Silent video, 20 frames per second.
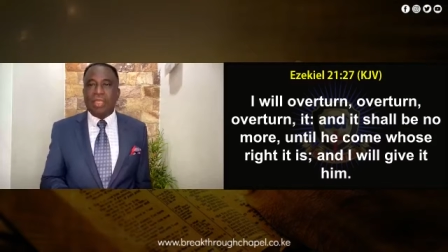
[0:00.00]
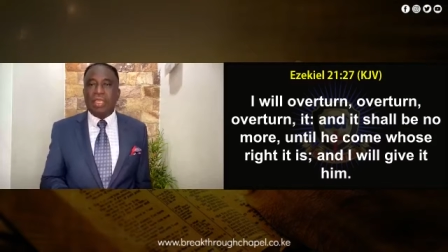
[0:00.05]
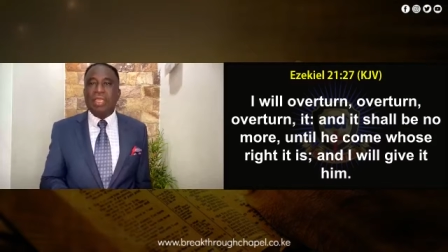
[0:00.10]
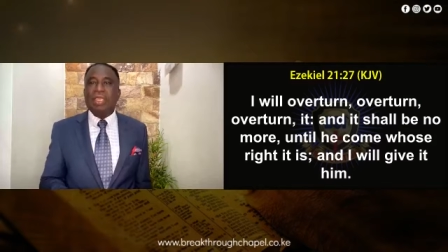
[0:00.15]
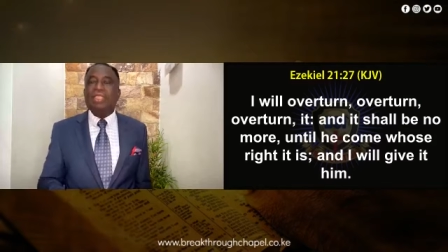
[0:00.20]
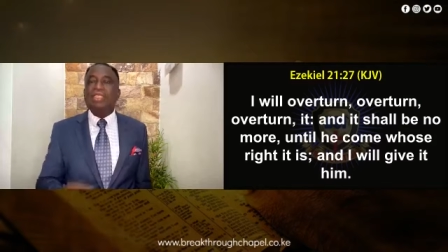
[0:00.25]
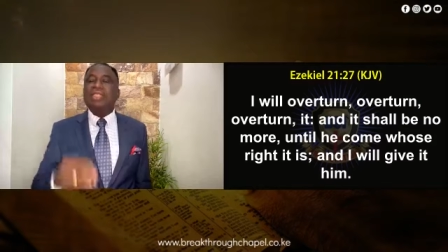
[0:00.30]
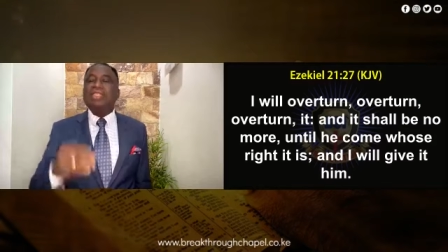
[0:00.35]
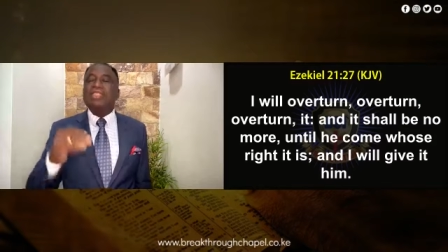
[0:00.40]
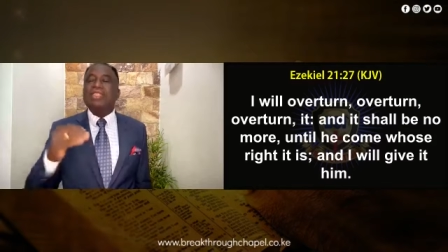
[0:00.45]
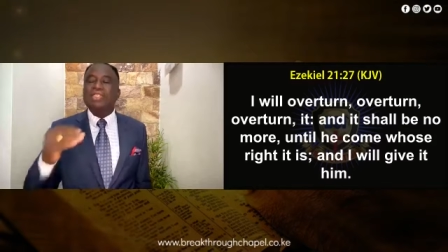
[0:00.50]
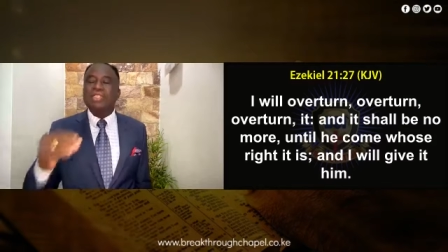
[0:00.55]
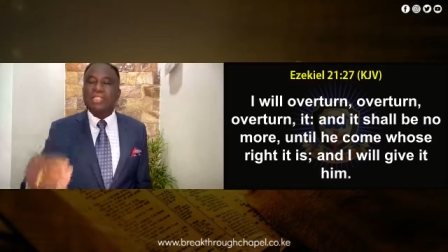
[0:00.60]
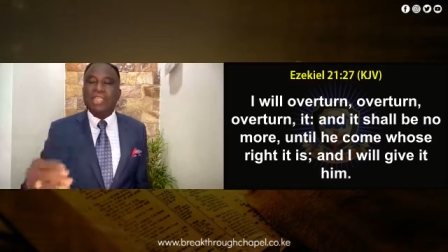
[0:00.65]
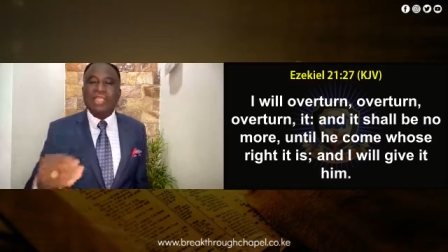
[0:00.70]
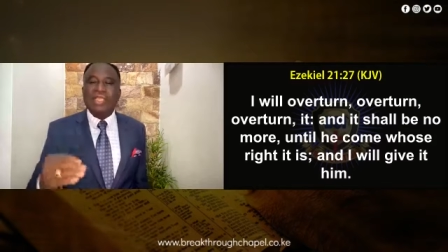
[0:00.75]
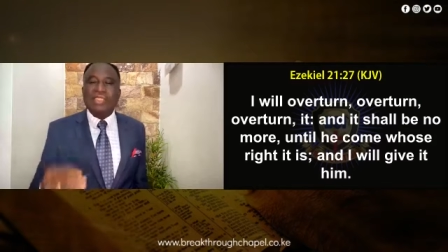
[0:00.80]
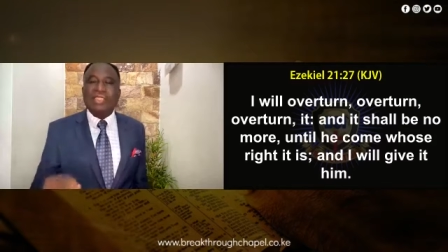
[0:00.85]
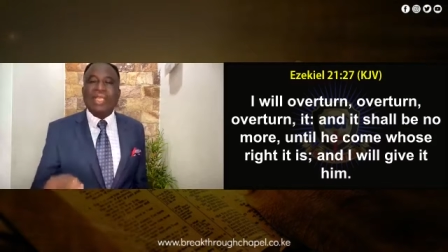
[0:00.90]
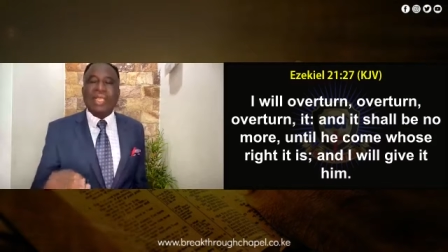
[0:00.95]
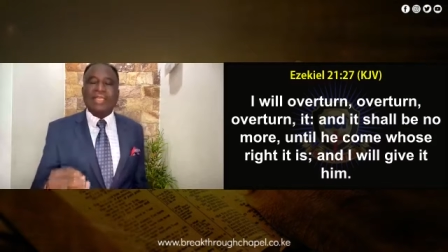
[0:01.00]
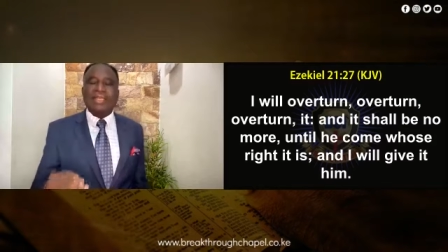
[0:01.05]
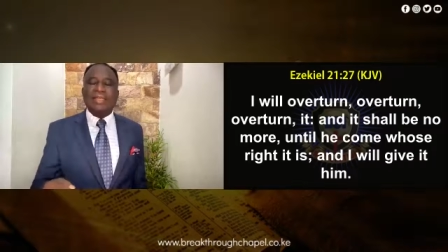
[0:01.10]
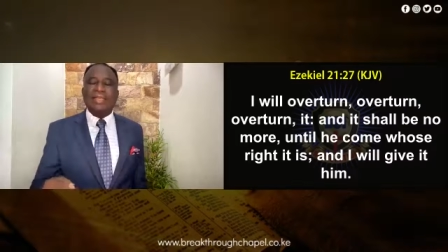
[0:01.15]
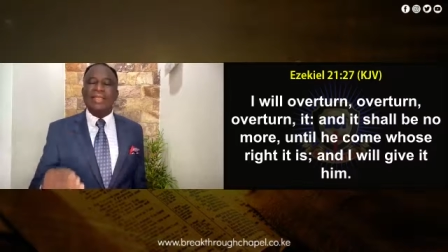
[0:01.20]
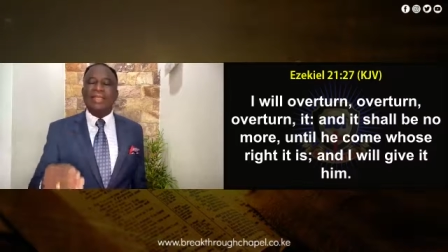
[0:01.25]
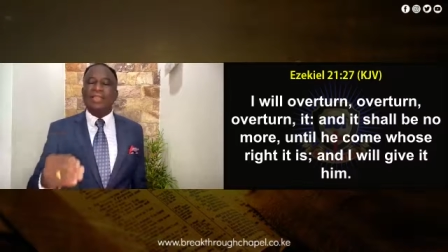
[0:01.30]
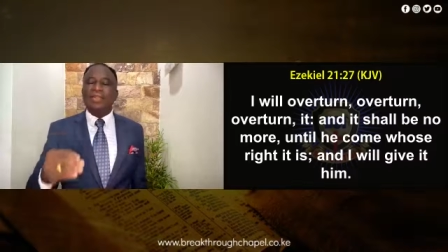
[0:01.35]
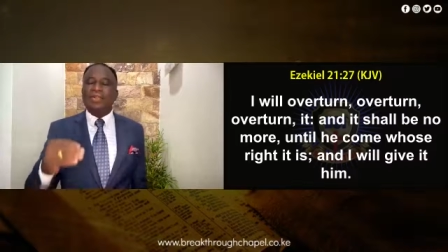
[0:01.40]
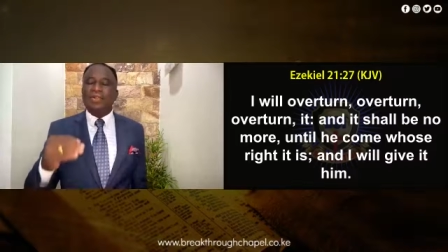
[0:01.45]
It is just that,
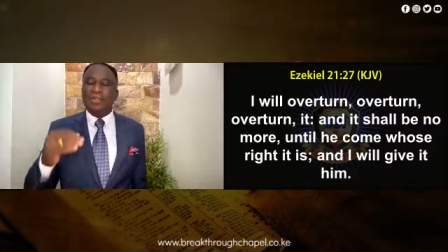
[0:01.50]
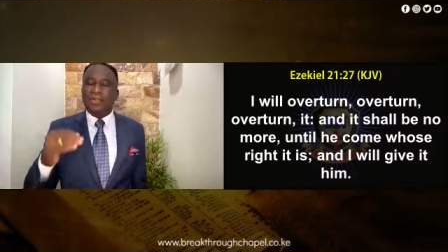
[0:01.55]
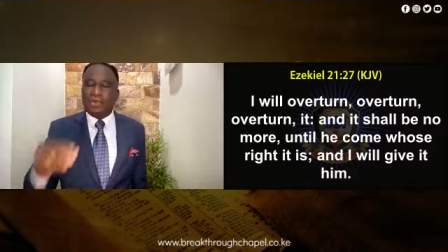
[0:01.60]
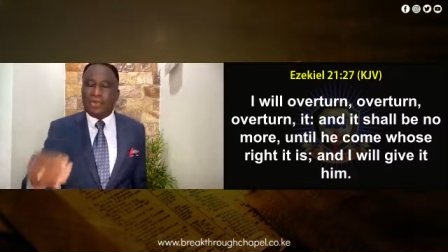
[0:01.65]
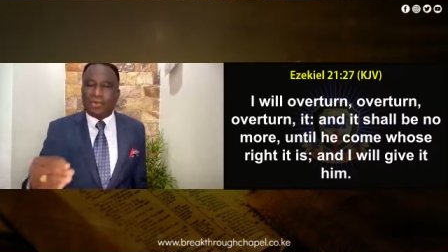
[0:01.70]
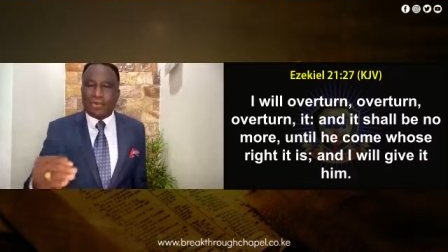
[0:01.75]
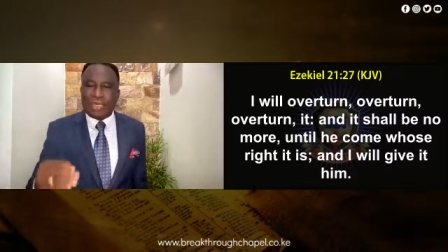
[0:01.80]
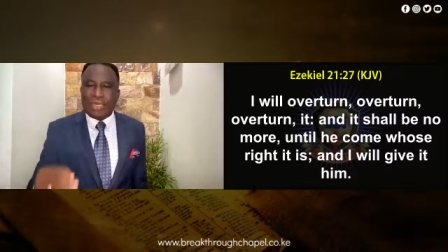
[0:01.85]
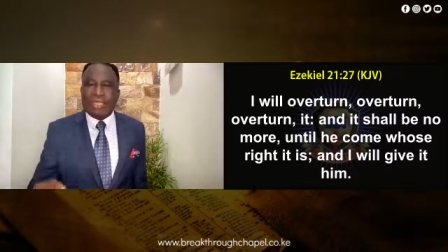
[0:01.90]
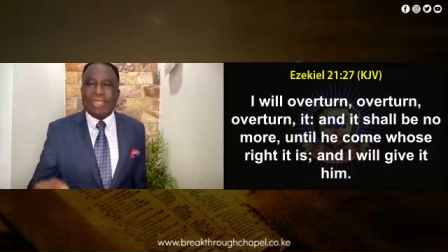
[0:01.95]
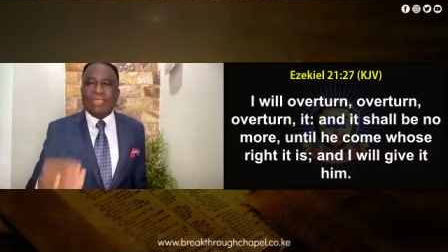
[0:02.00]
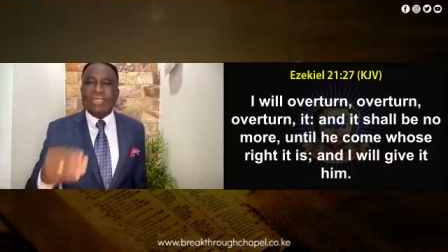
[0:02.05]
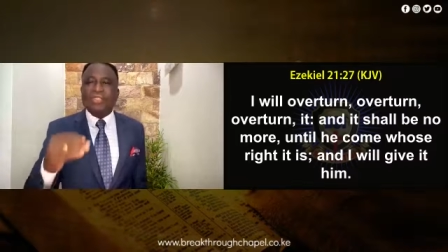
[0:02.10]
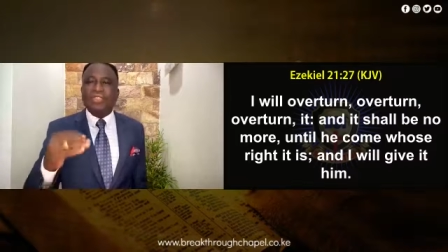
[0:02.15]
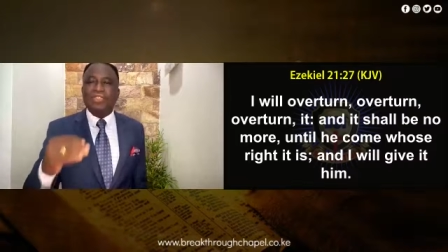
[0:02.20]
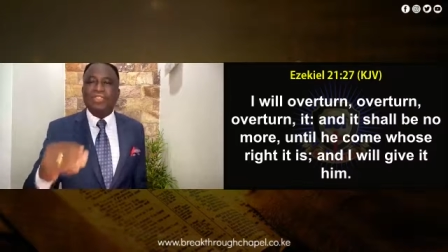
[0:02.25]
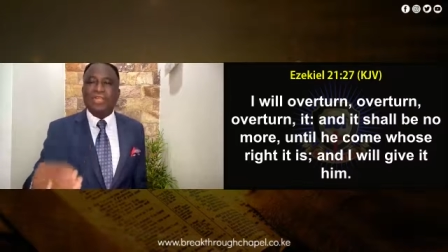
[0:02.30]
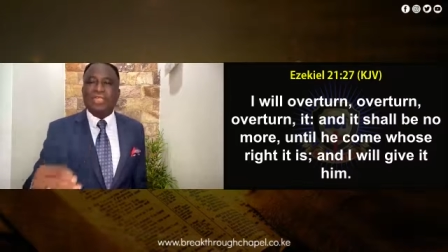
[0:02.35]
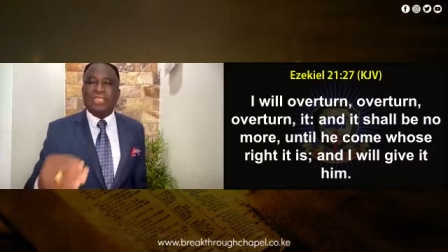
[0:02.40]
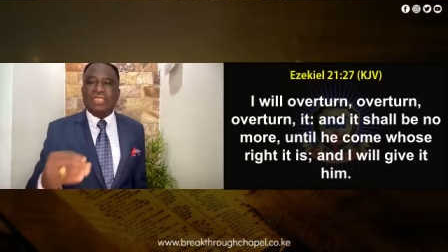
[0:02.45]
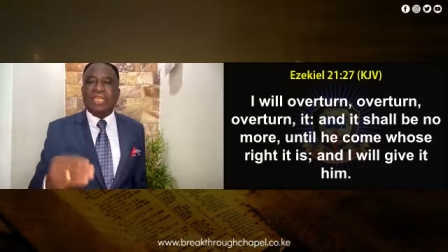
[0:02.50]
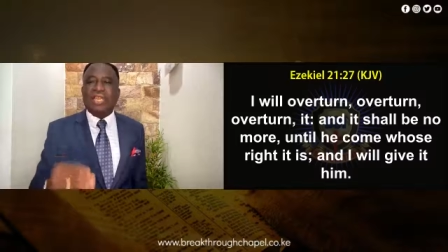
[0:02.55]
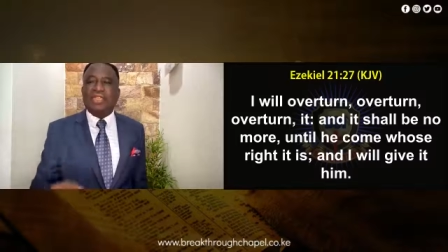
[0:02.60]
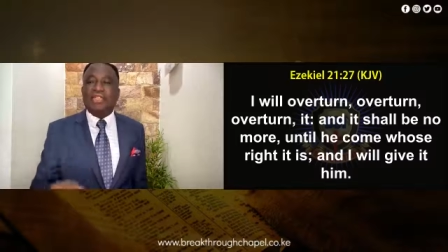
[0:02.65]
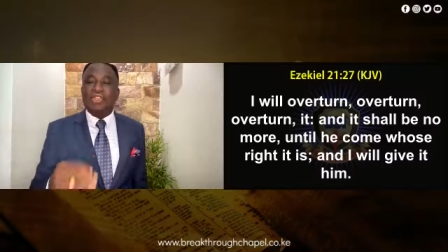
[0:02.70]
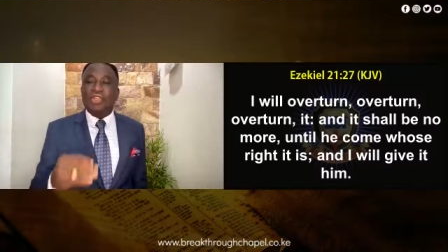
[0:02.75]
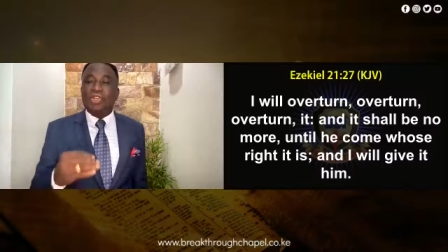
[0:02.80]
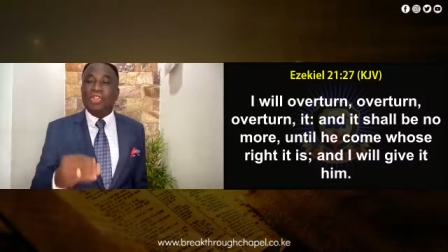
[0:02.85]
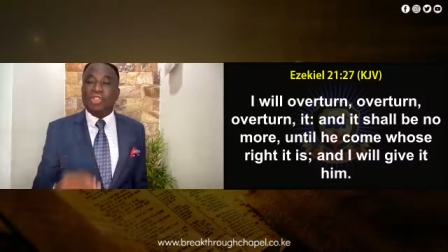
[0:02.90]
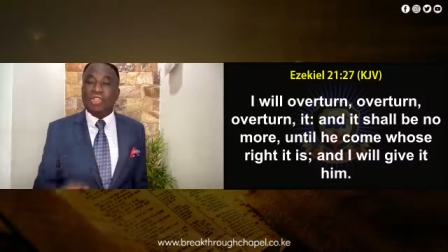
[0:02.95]
look, it is not
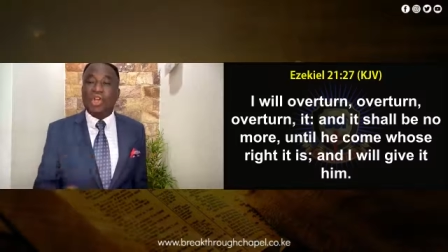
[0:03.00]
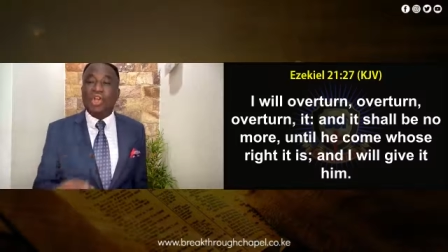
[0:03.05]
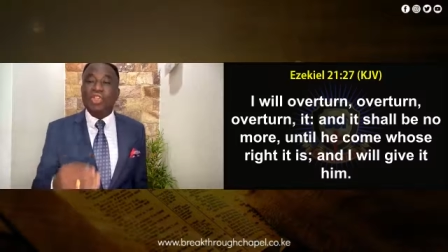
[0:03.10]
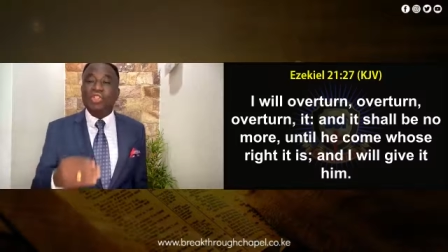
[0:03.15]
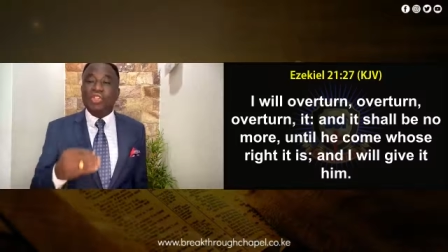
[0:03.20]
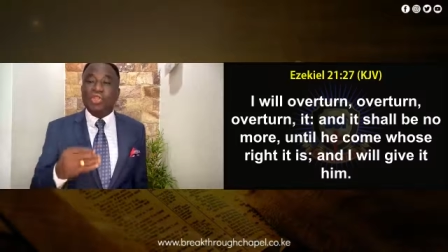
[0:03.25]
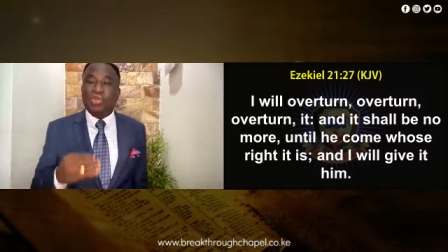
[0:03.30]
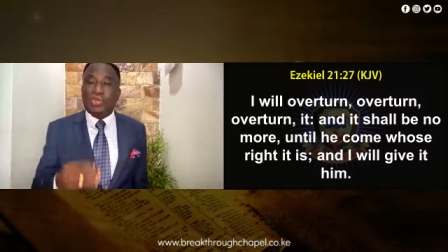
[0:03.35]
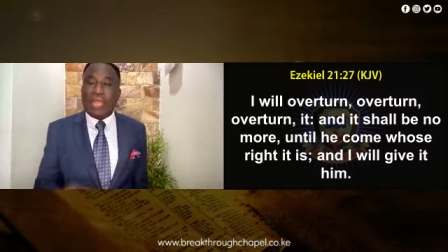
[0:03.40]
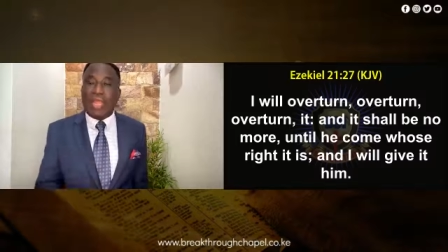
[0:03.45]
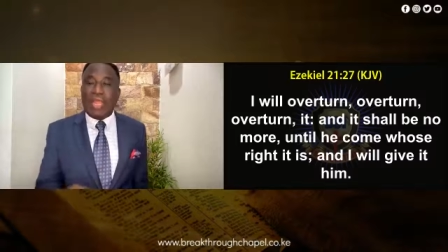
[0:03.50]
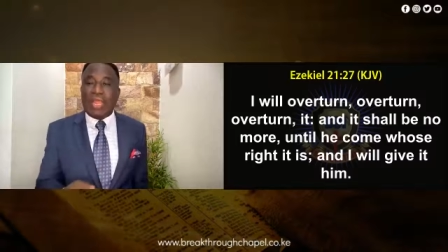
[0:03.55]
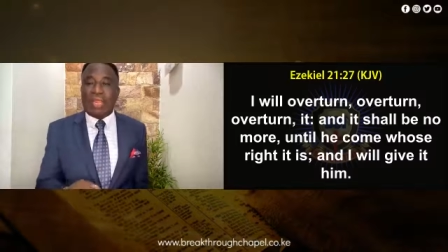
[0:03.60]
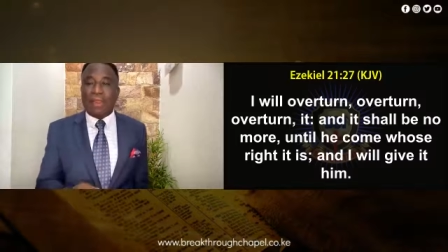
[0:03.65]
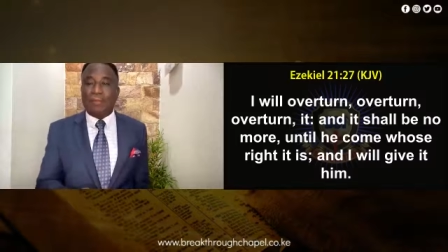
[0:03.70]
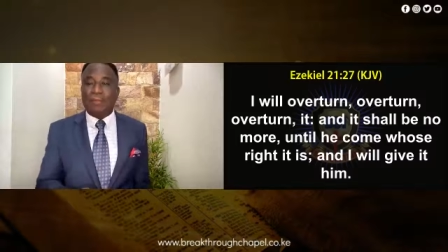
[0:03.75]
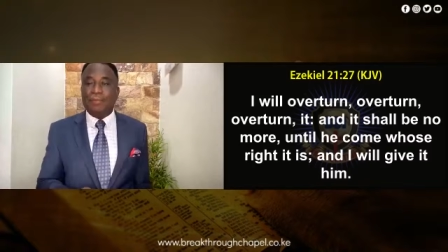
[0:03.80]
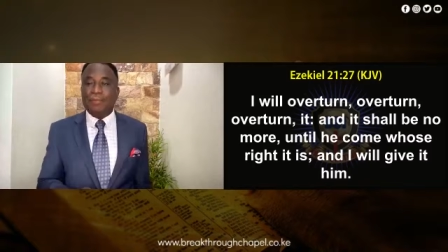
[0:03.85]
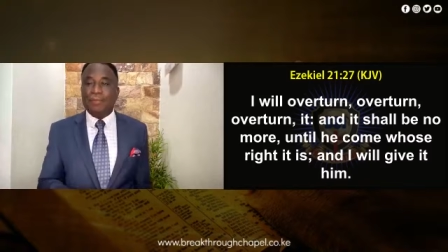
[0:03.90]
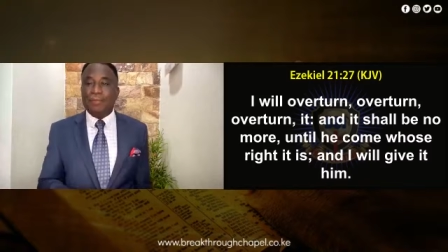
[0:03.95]
yet your turn today.